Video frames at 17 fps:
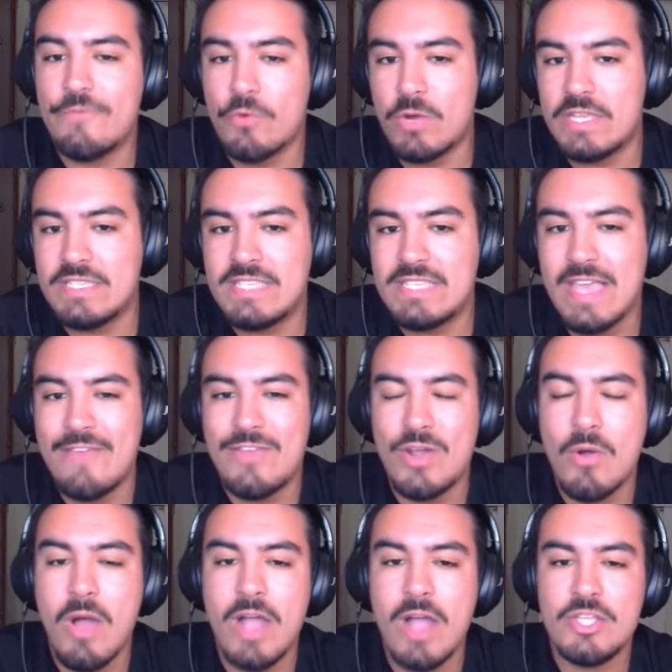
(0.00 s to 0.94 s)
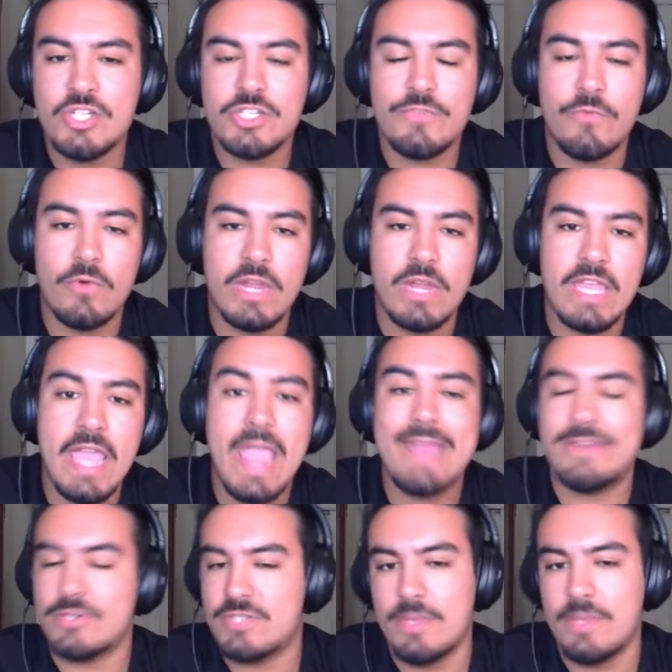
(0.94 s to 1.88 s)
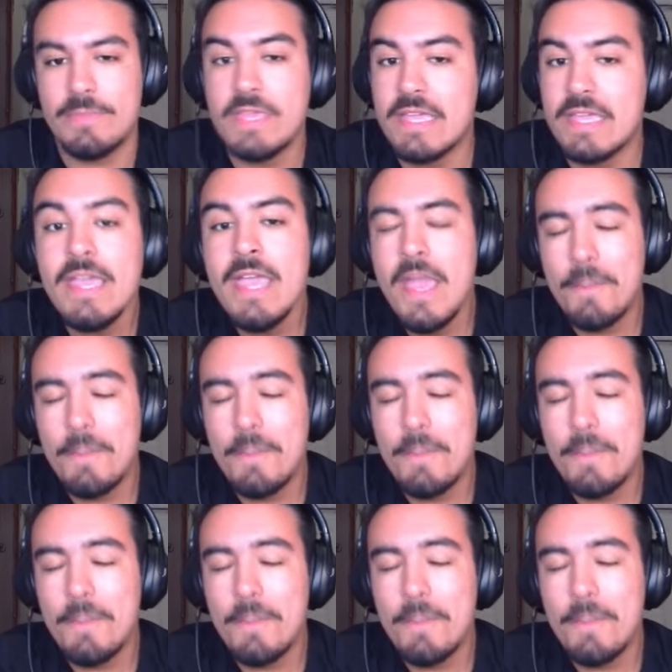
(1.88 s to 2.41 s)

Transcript: 47, Rogers 48 or something.